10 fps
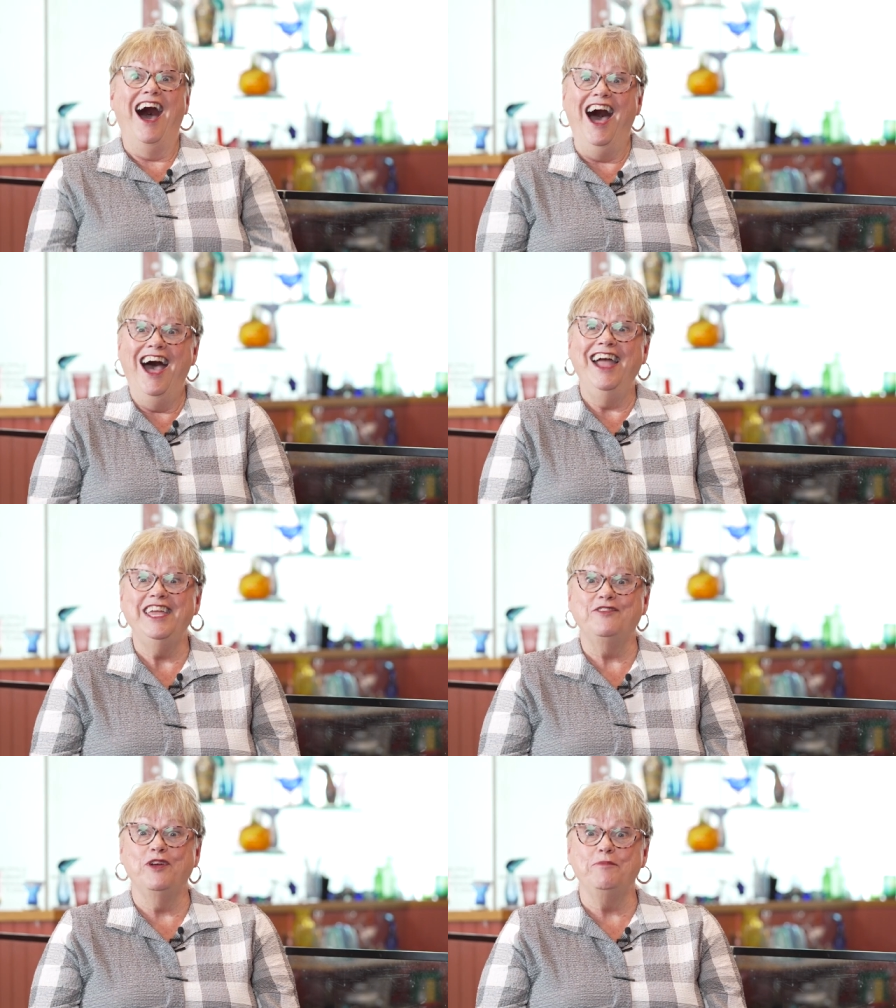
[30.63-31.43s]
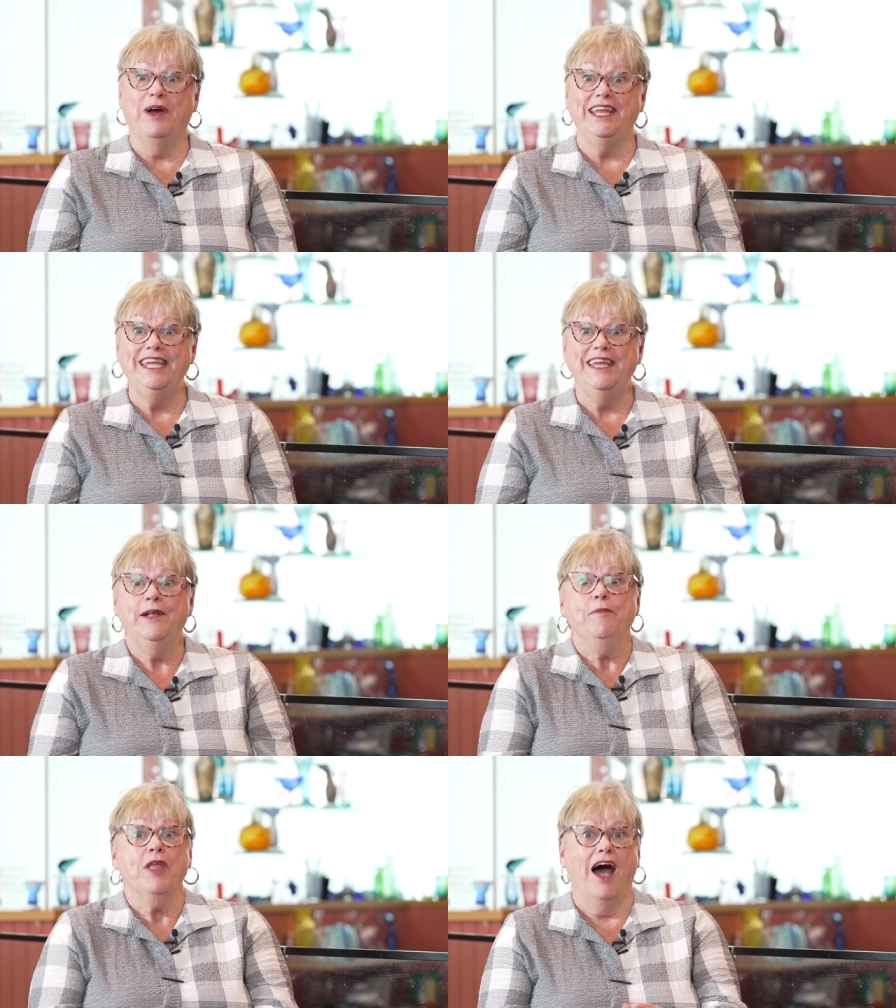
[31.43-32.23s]
Hi, everybody.
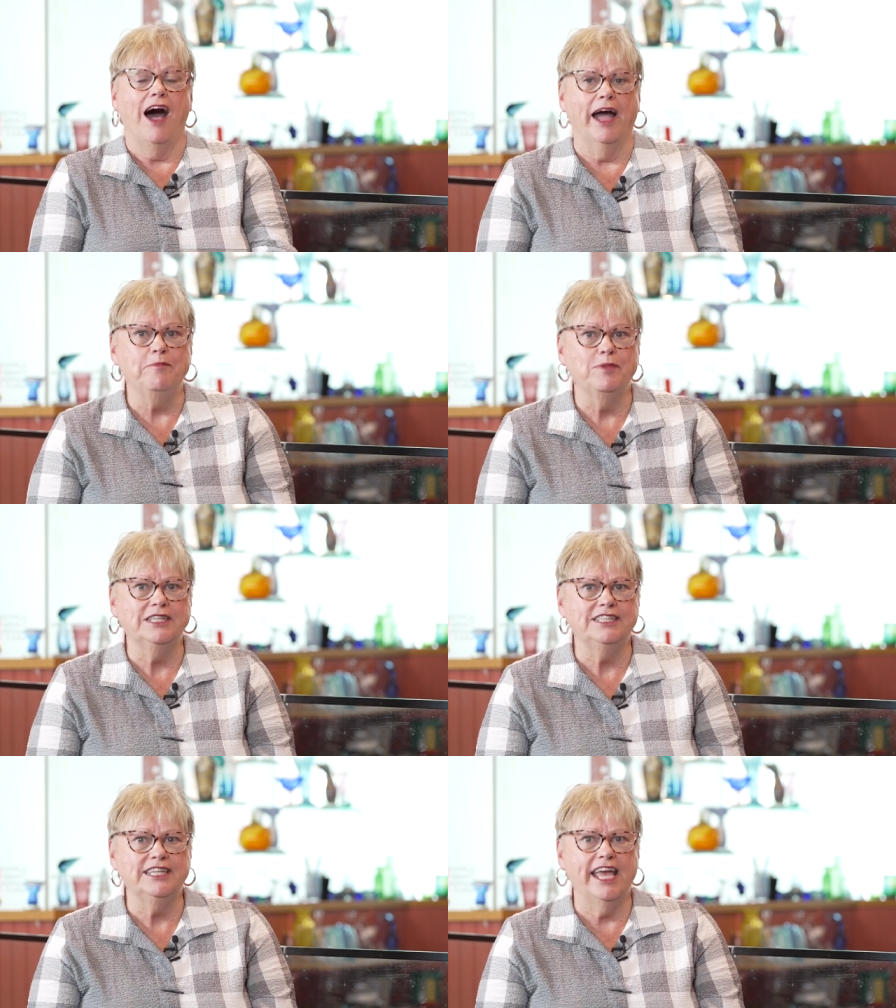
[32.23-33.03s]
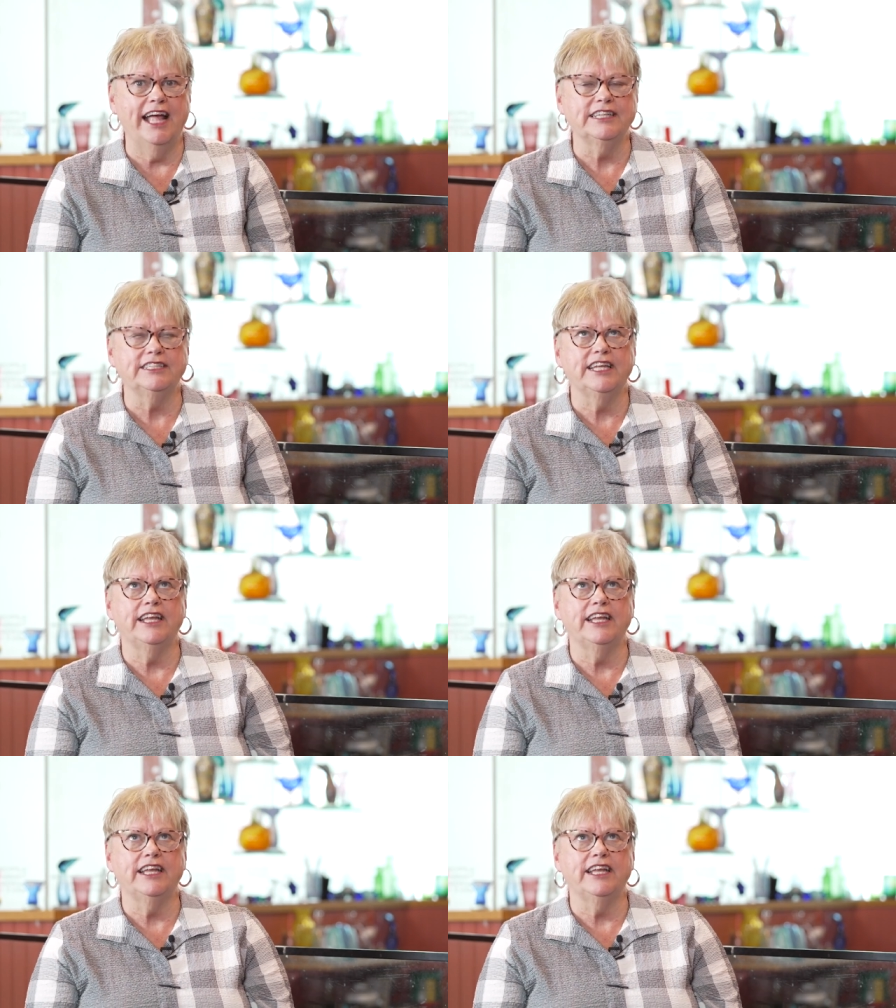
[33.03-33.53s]
I'm Melinda Galland,